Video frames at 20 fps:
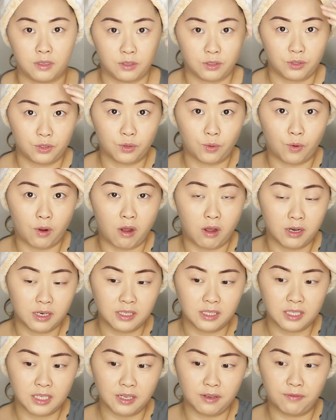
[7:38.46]
So
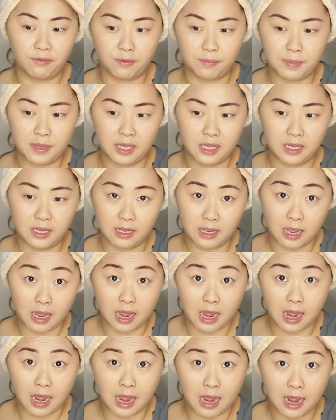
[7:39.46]
honestly, for me,
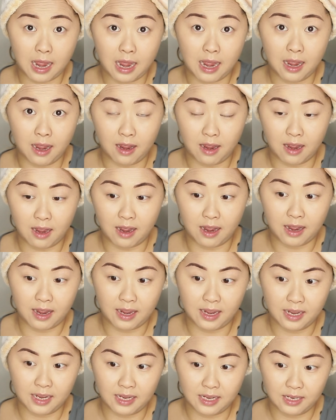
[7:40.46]

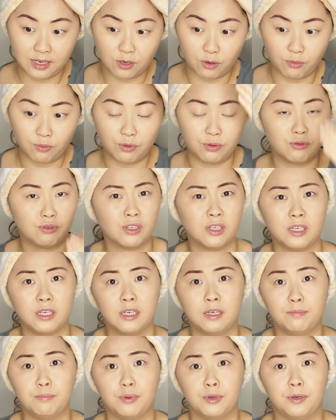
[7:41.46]
I don't
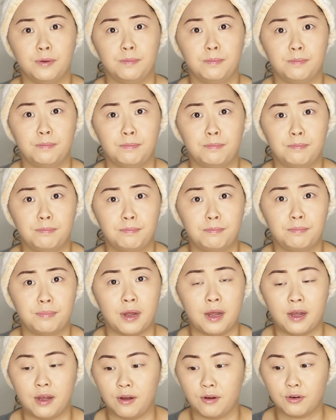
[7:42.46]
usually put
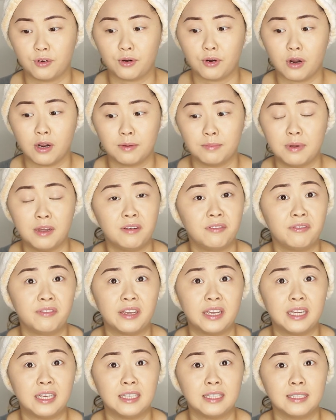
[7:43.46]
powder on my
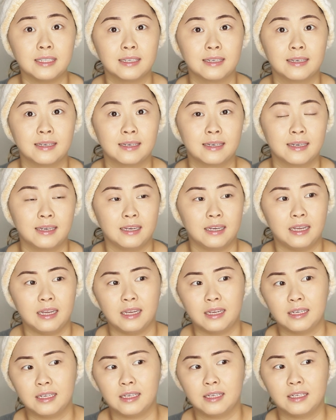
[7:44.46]
face,
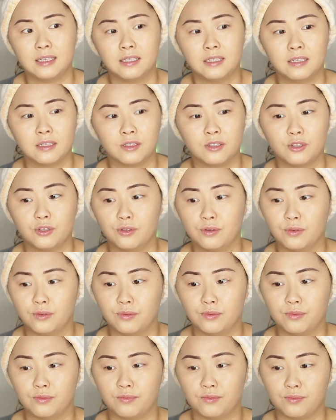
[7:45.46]
and
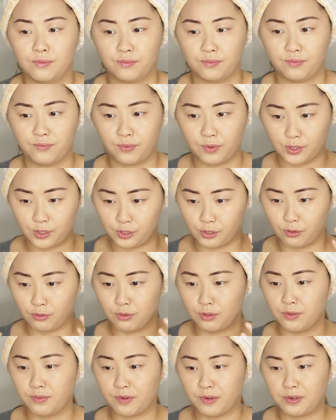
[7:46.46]
for
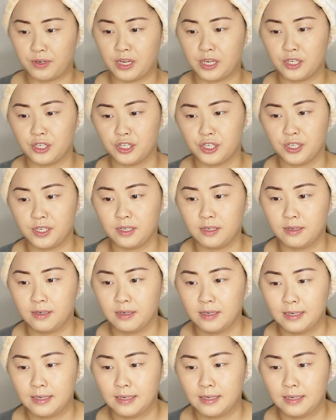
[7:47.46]
Jean-Luc's foundation,